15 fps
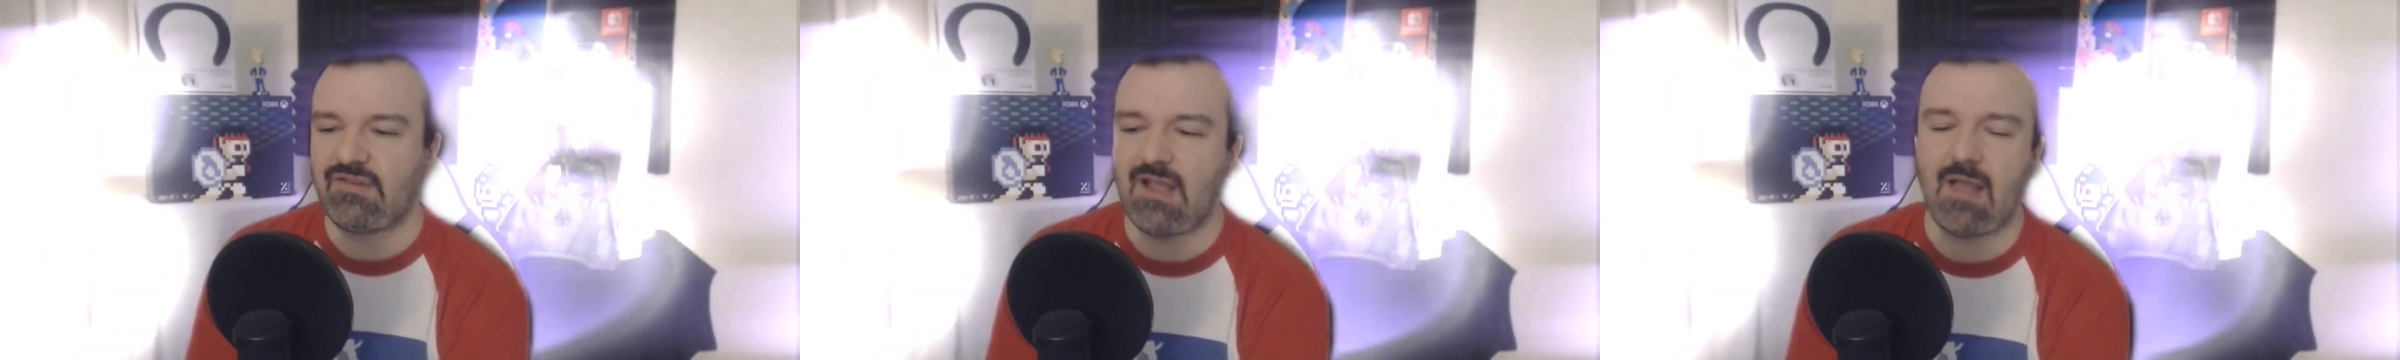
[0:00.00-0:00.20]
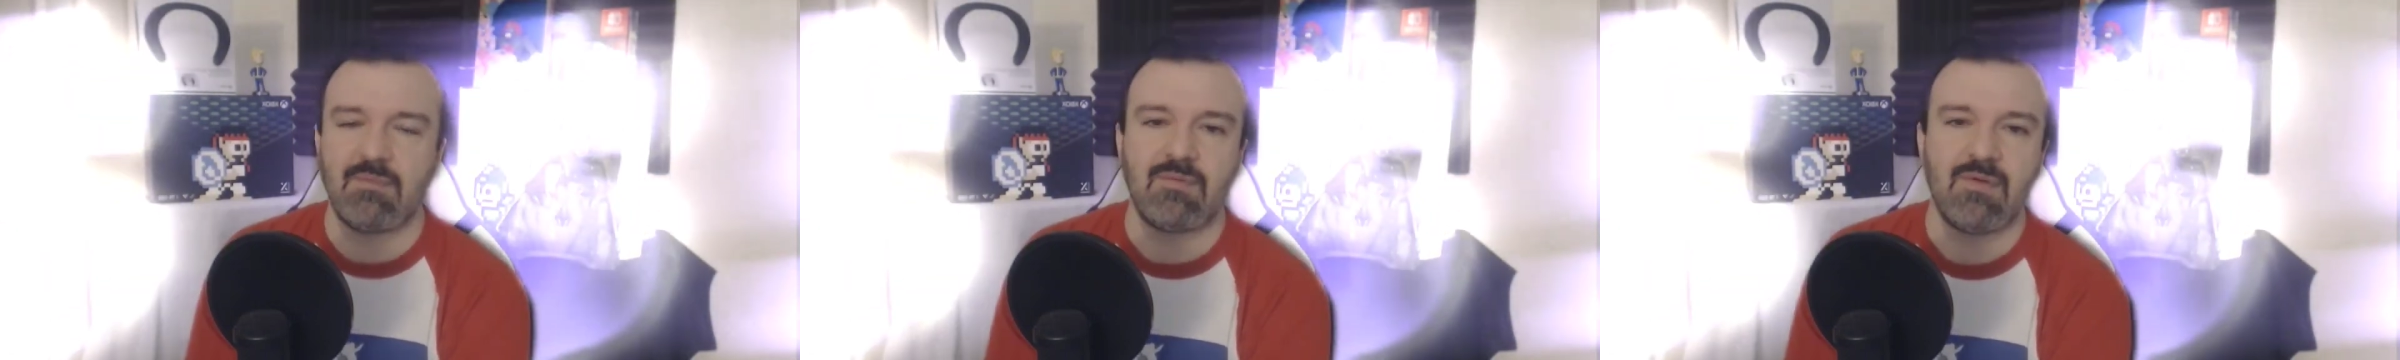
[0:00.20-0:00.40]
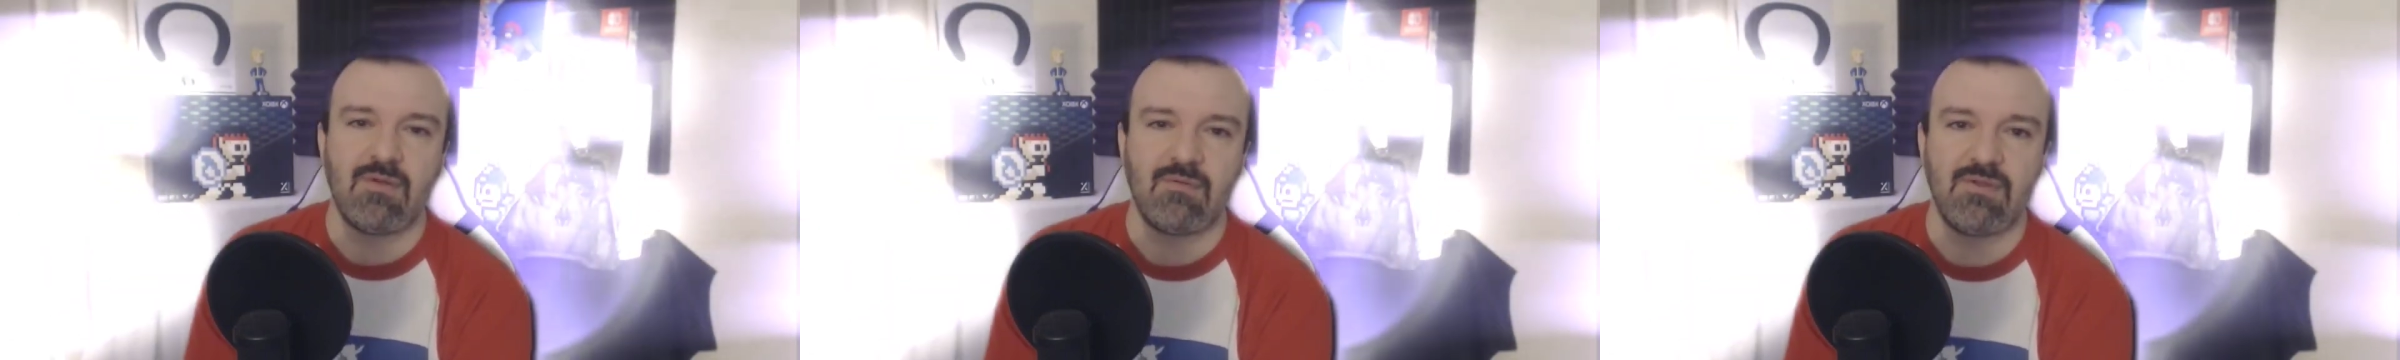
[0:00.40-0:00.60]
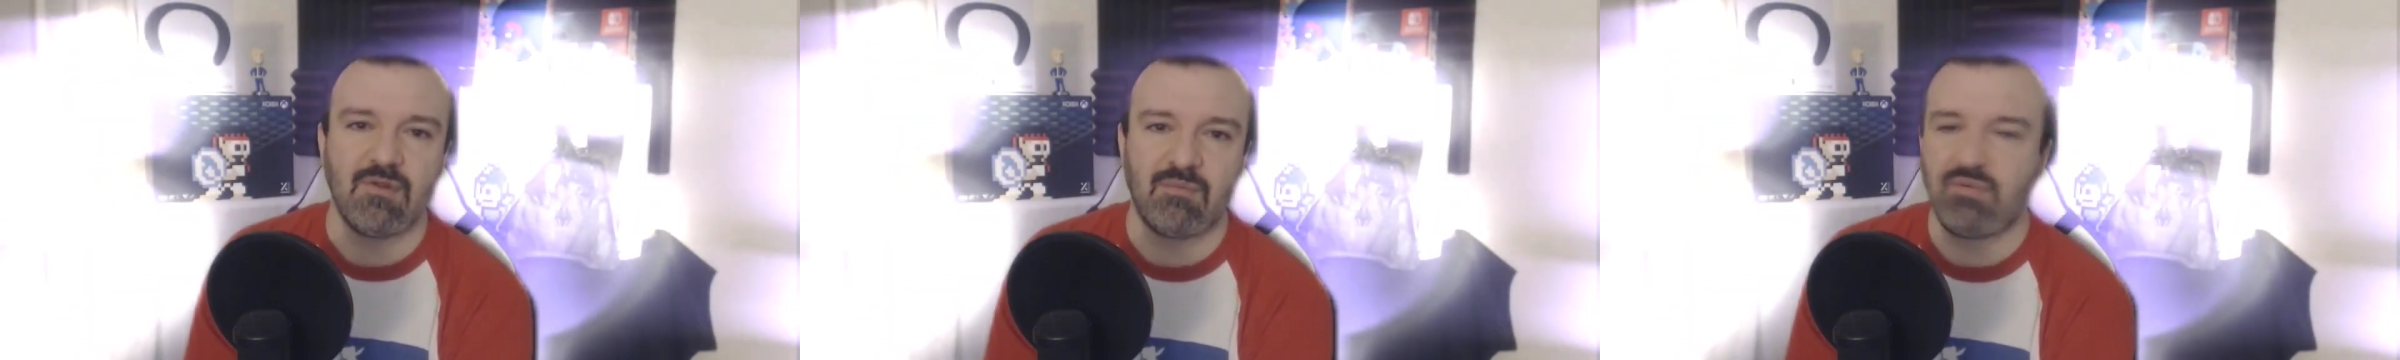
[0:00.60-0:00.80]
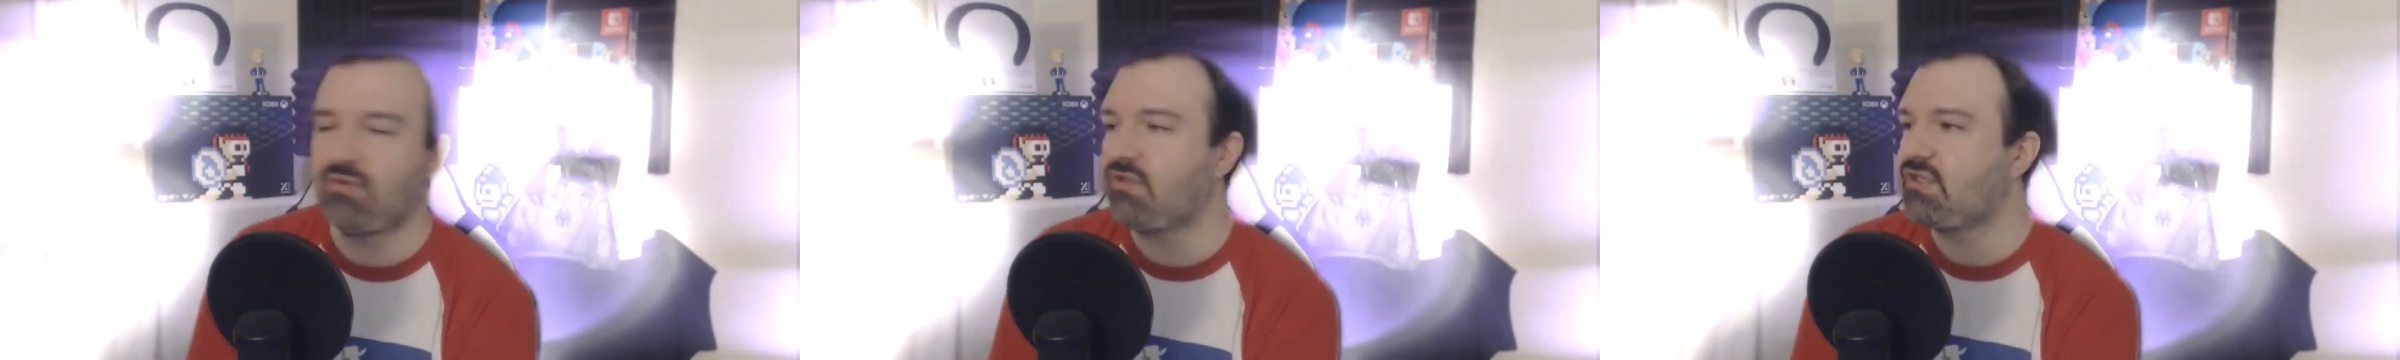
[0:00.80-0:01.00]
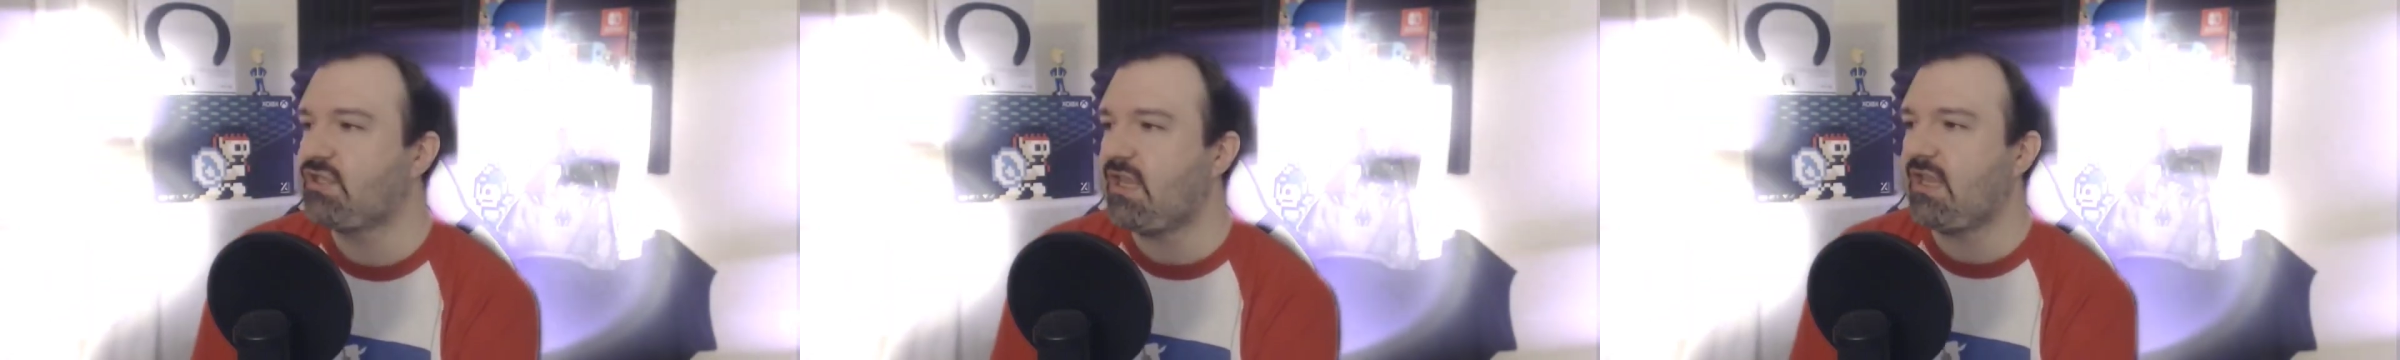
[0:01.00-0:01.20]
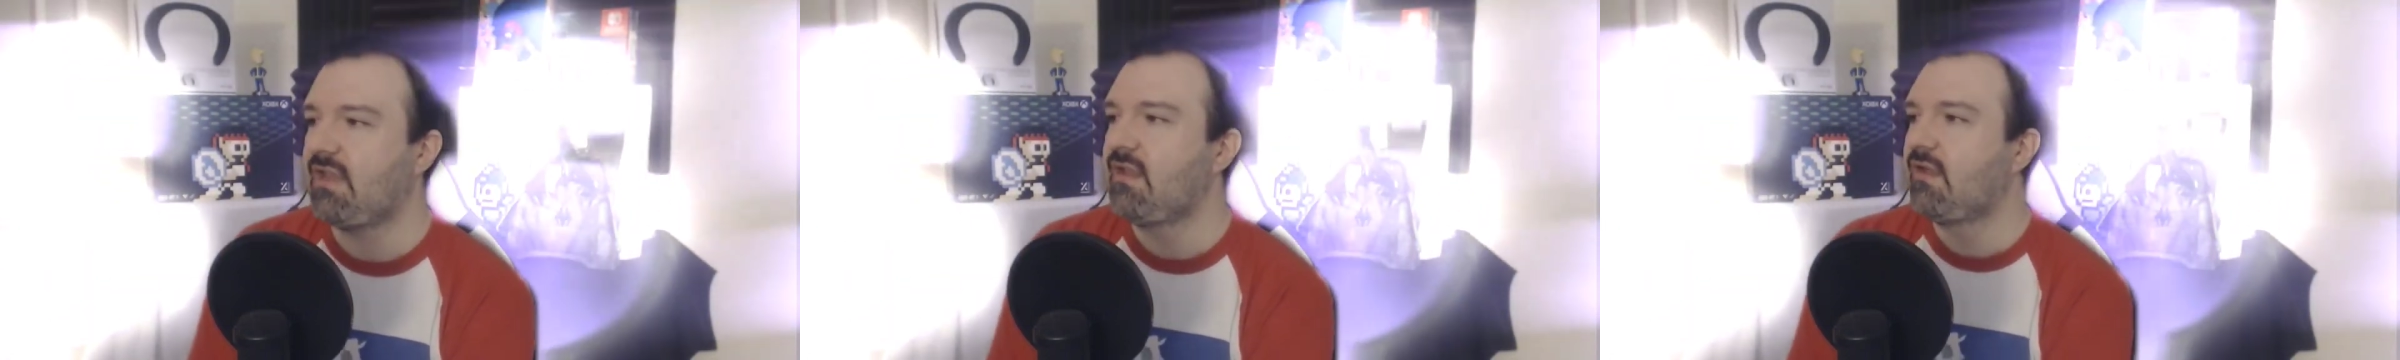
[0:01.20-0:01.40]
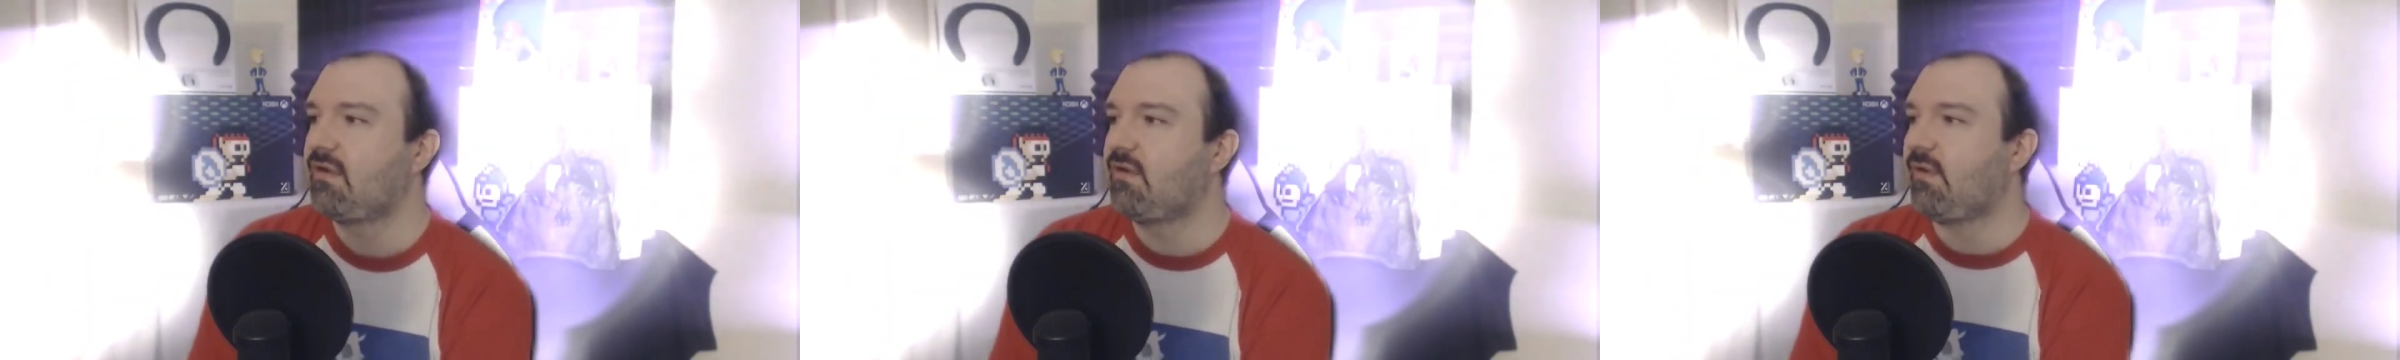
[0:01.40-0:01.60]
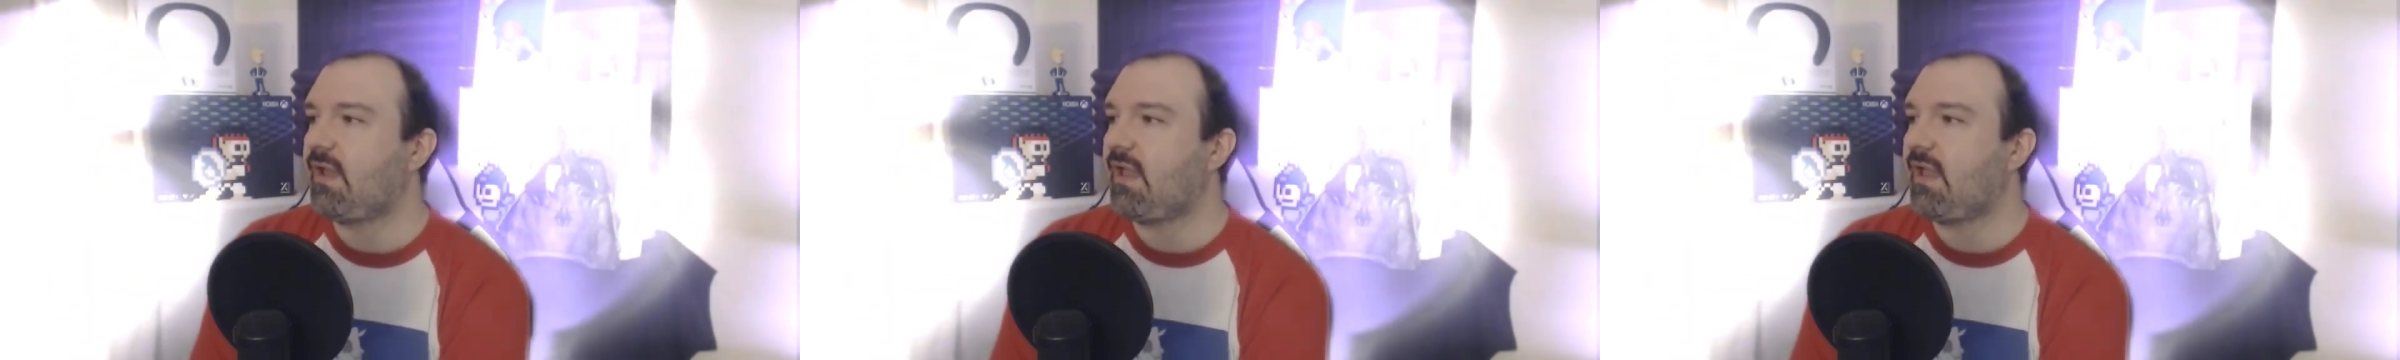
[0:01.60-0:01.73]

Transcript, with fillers: you can stop with your bullshit.